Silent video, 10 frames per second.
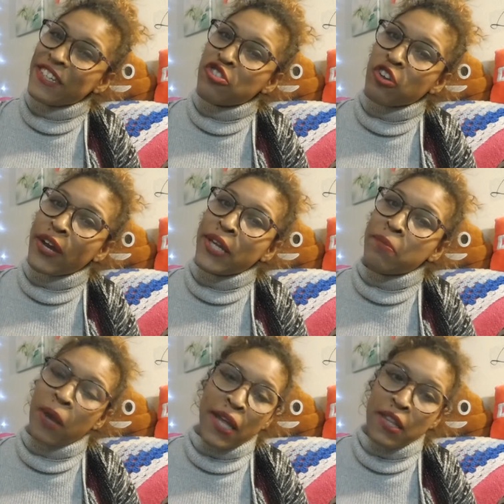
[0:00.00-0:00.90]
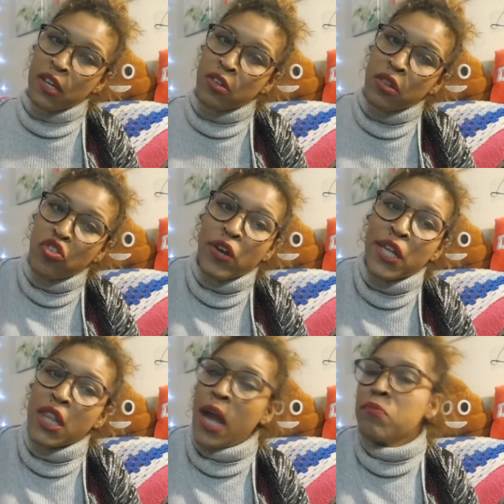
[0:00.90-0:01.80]
enjoyed my little
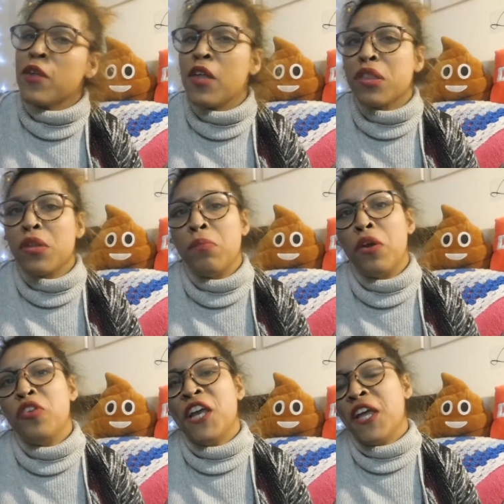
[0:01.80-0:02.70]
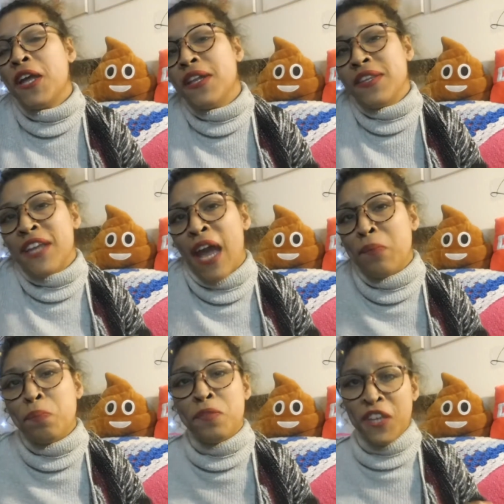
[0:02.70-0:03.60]
story time testimony type
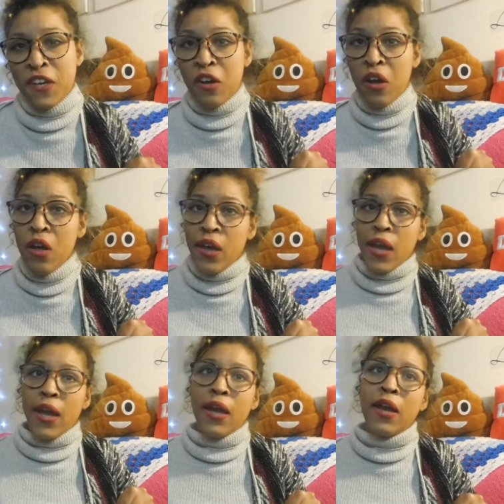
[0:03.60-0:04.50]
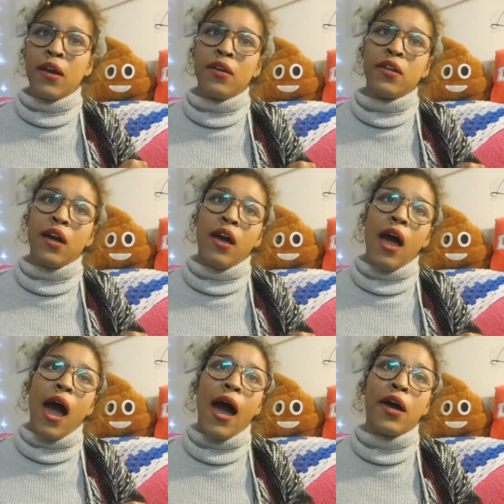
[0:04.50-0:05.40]
deal and
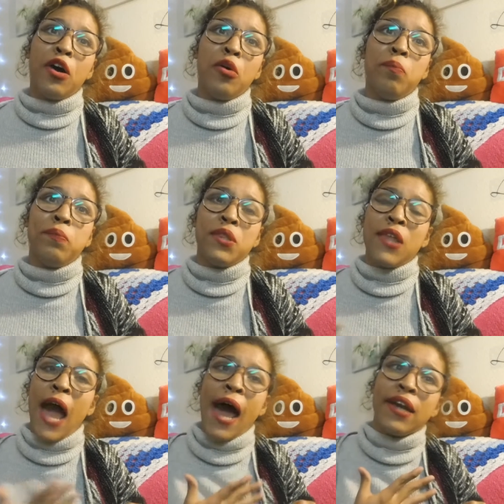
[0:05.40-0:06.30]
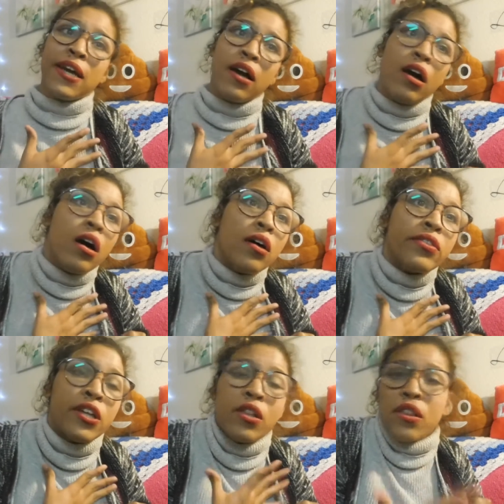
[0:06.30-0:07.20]
I hope that
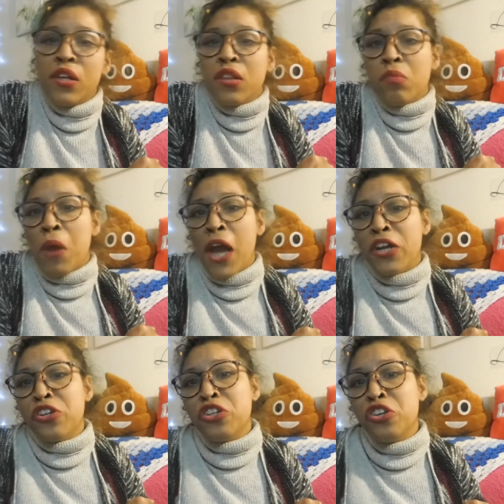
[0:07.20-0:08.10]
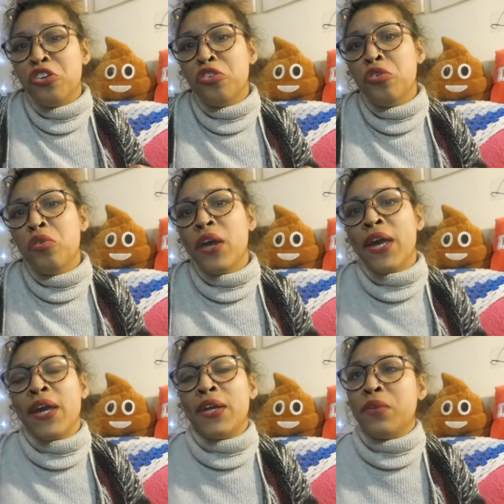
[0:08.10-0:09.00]
this inspired you
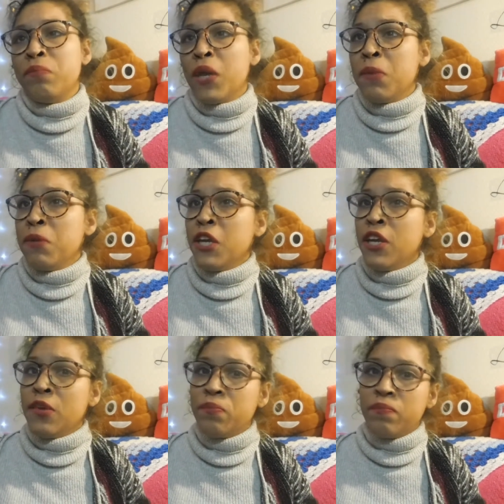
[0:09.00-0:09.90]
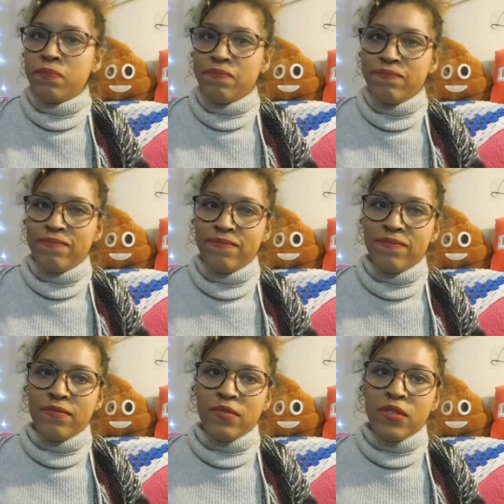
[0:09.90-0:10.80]
and maybe
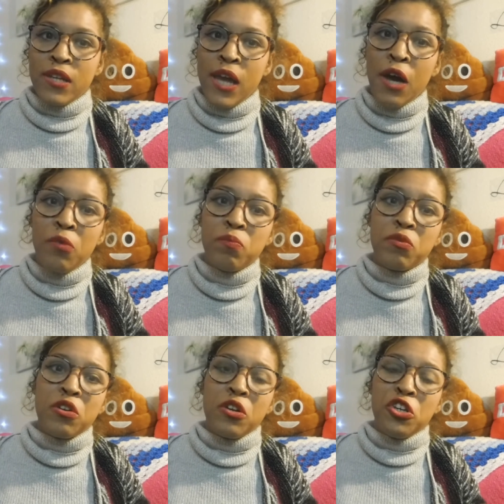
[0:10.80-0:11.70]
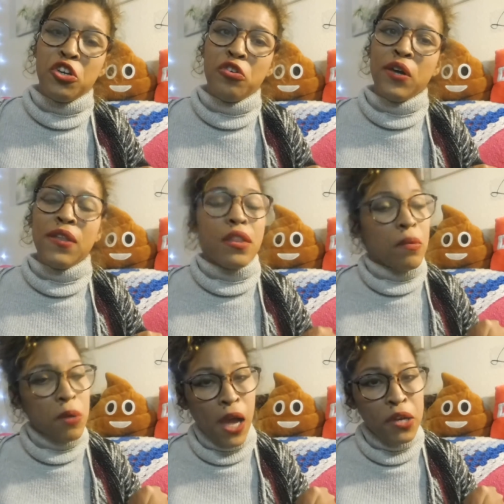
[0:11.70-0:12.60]
helped you in
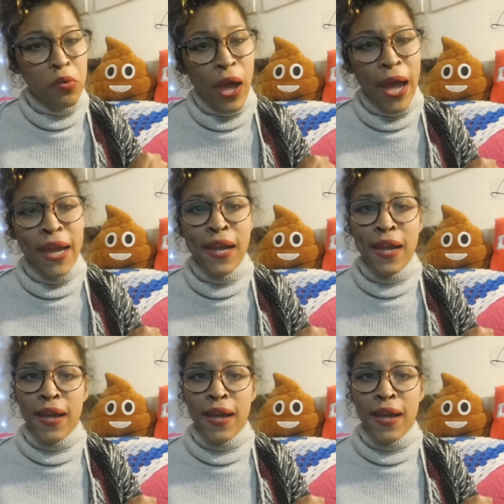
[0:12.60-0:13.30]
some kind of way.